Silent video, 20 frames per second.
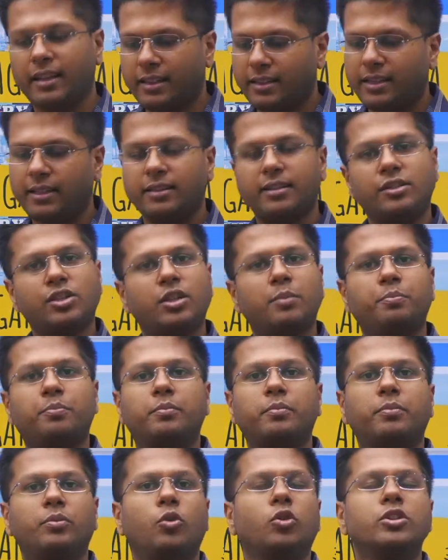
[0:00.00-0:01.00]
and then the ship
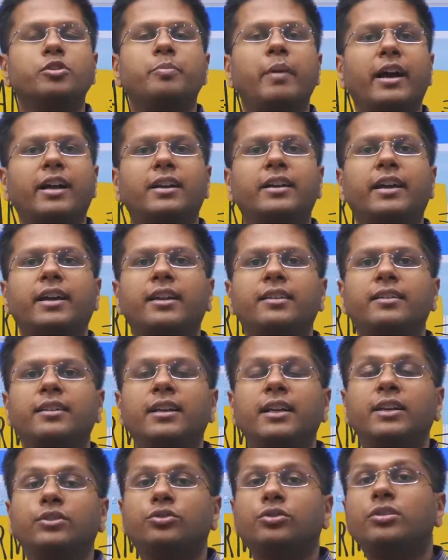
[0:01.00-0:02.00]
goes back again.
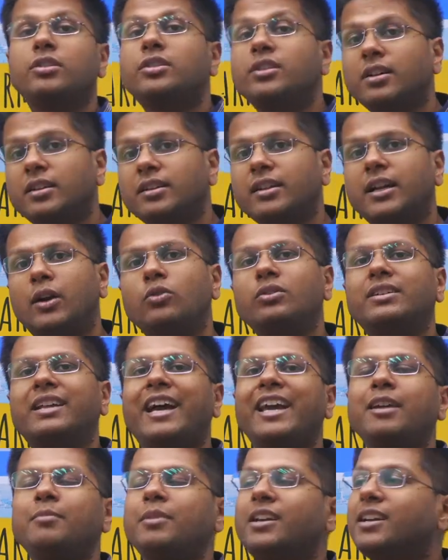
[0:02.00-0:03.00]
The turnaround
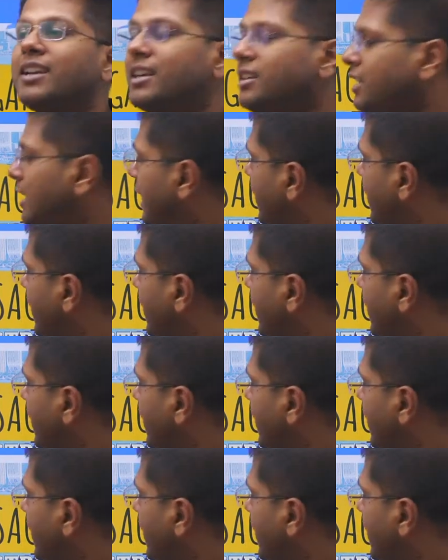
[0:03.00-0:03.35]
time in a country